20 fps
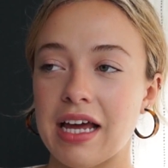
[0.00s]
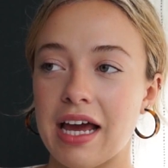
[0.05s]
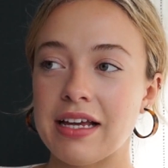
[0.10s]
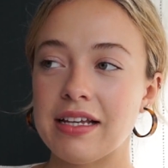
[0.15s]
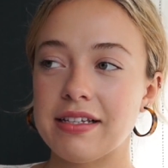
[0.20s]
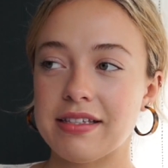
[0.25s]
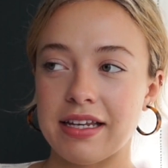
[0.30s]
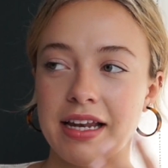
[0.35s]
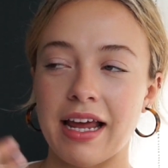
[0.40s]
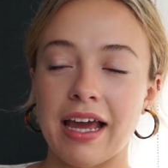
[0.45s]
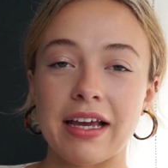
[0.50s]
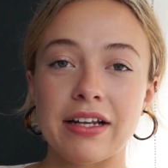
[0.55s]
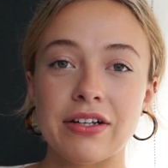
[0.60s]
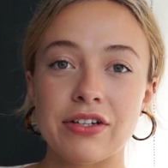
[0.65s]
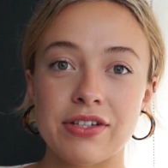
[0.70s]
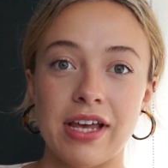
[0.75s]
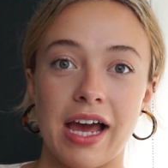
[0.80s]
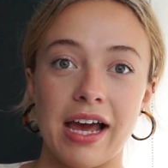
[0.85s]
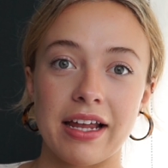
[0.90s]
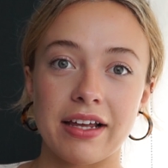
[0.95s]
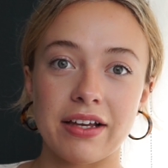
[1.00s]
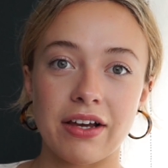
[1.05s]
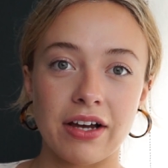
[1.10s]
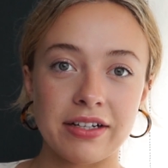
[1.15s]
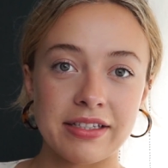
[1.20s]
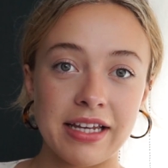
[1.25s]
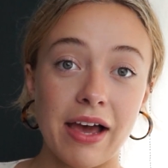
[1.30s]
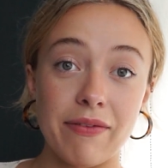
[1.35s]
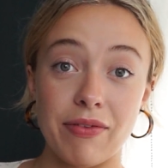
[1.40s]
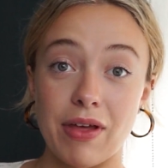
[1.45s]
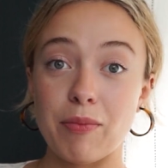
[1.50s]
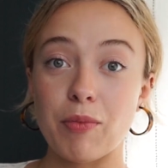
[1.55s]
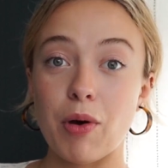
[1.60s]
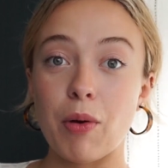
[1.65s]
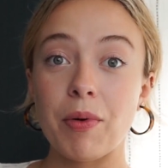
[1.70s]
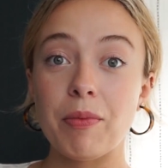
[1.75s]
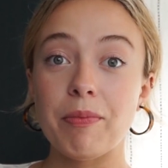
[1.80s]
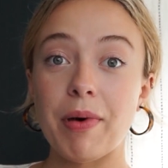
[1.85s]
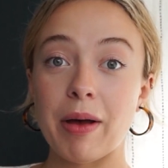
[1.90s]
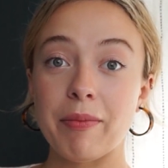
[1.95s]
nice and I just had, got to have that
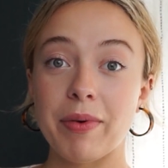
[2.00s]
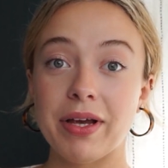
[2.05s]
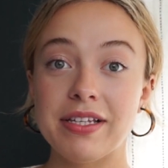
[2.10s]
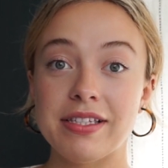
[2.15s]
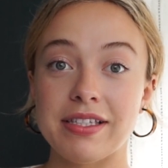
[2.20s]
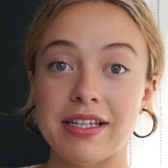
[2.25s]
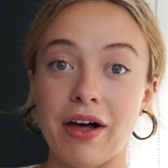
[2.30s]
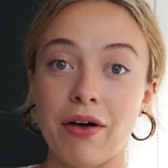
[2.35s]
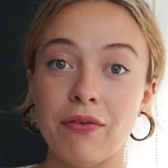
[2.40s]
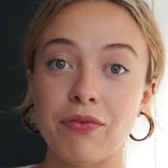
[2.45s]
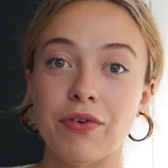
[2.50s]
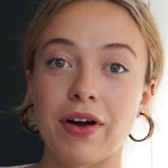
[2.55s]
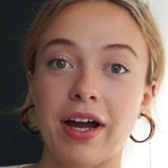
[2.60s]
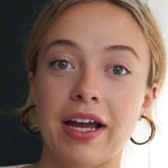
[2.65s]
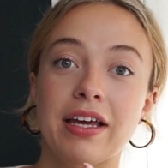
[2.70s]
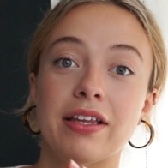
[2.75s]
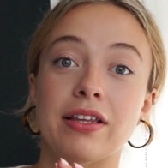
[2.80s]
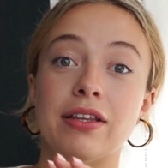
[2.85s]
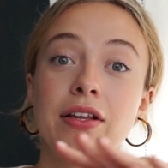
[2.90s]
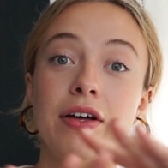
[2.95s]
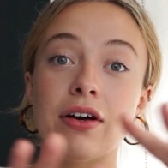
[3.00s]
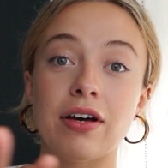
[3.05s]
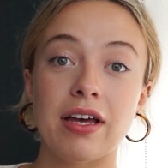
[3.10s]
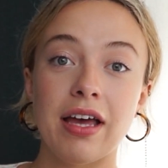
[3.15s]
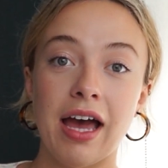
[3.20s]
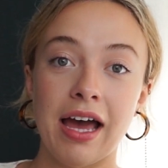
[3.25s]
moment by myself where I could look